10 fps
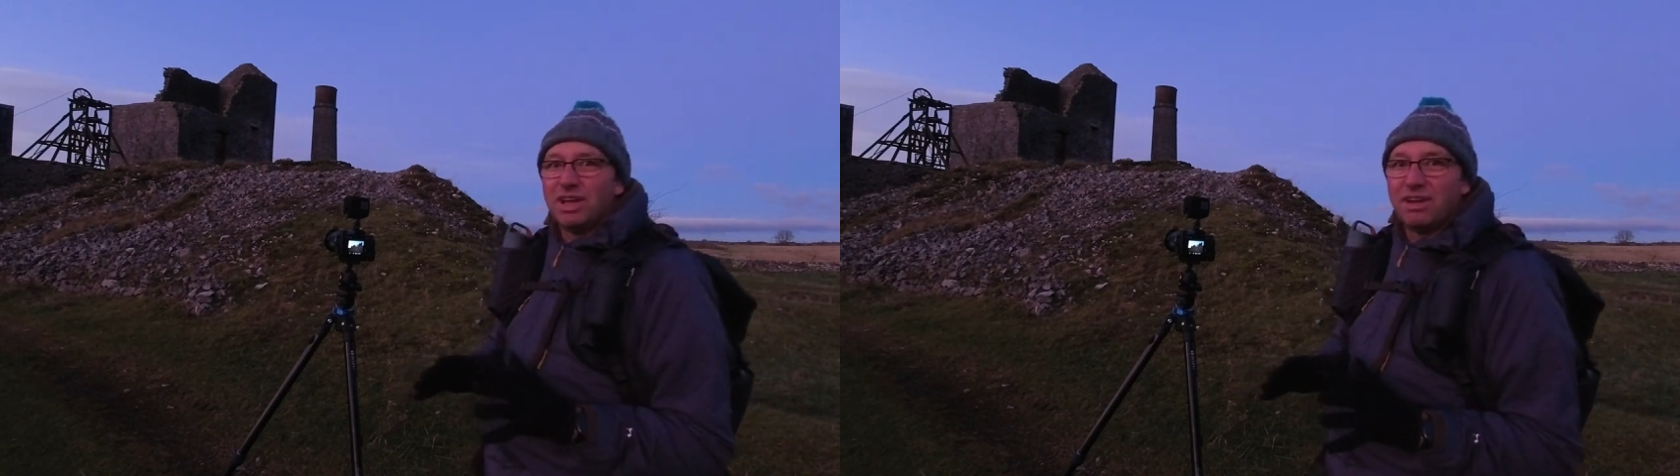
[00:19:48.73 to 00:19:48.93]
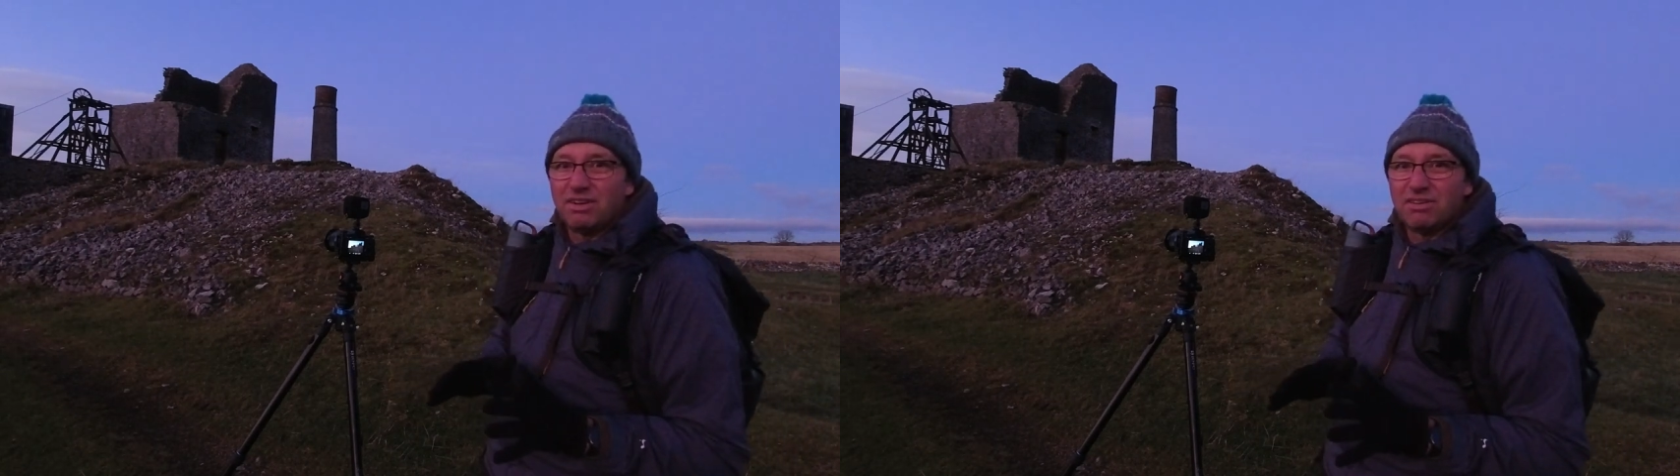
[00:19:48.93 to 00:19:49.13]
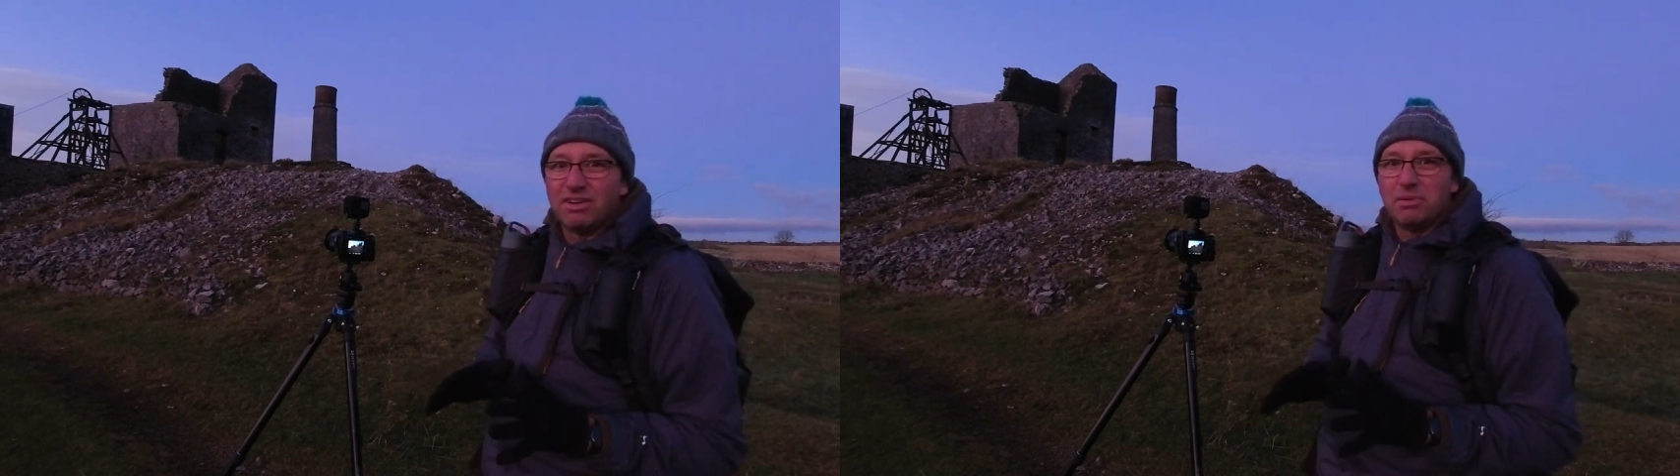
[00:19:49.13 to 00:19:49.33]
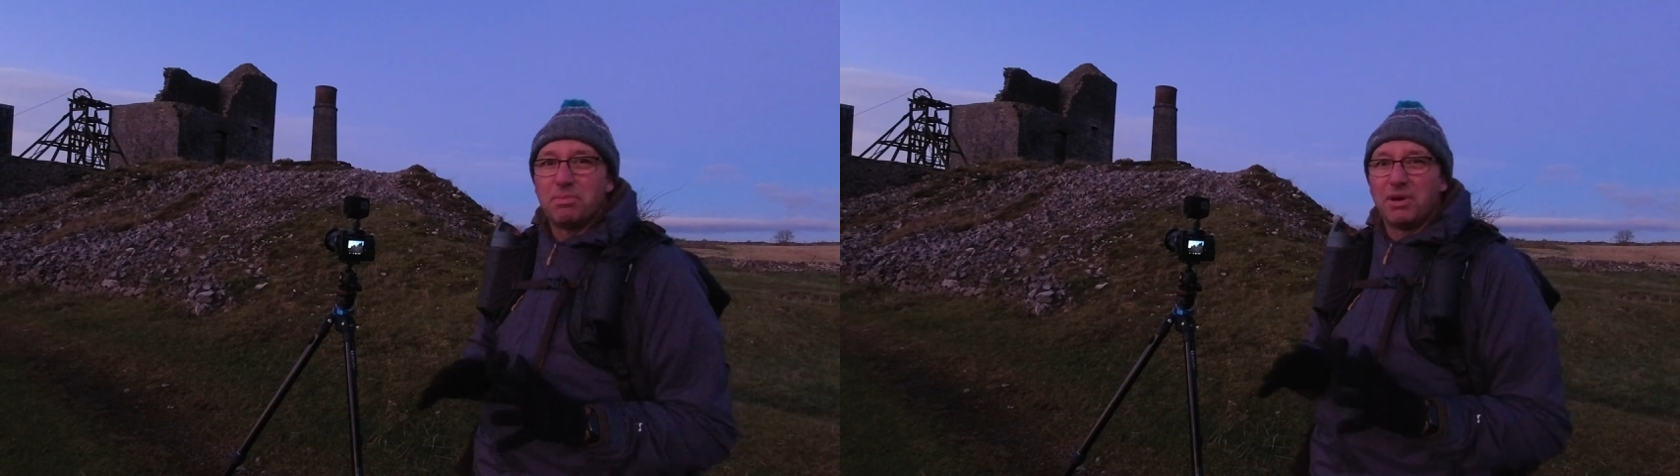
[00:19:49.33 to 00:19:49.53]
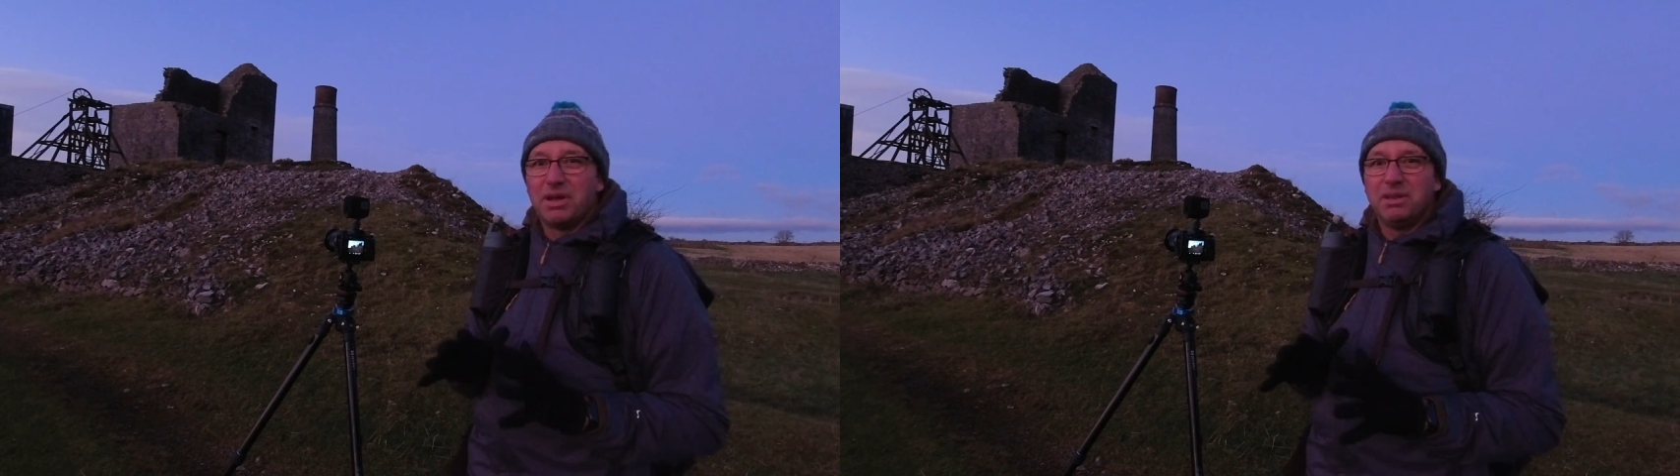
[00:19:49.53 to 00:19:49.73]
area here
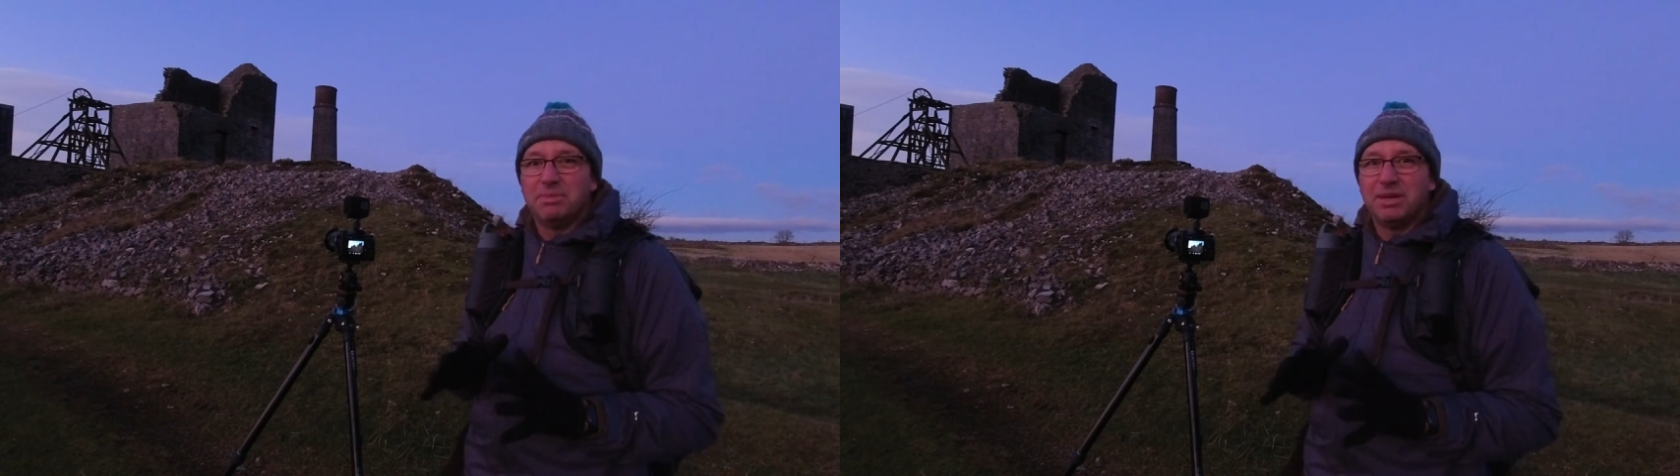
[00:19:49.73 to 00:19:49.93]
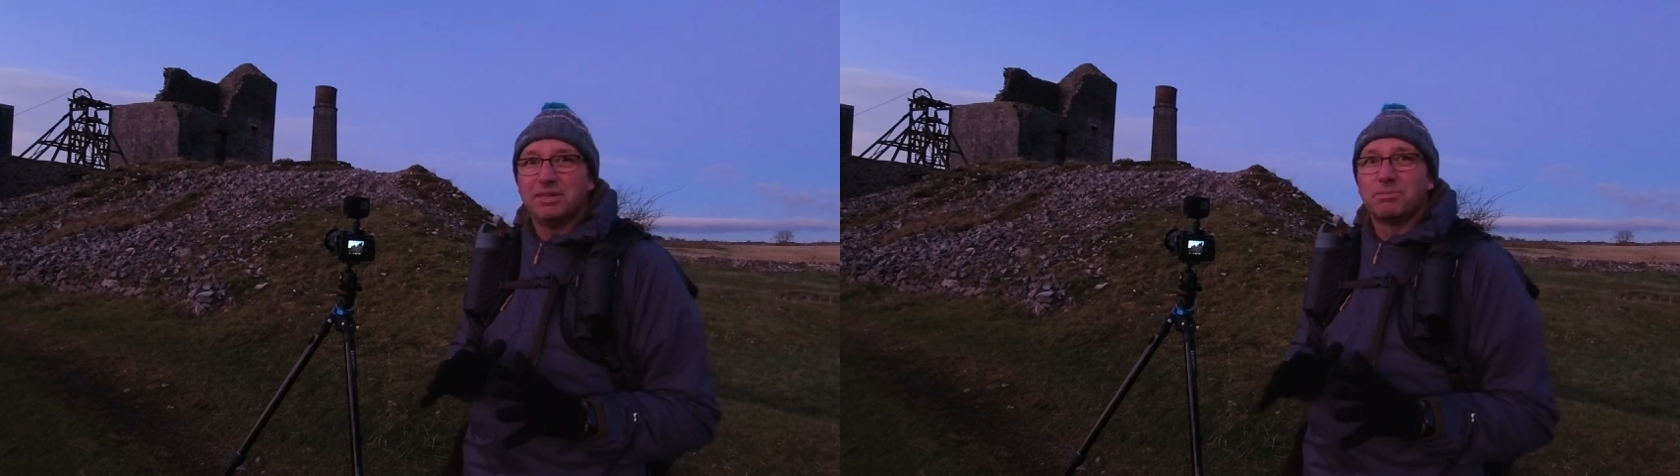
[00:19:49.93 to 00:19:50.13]
by any means,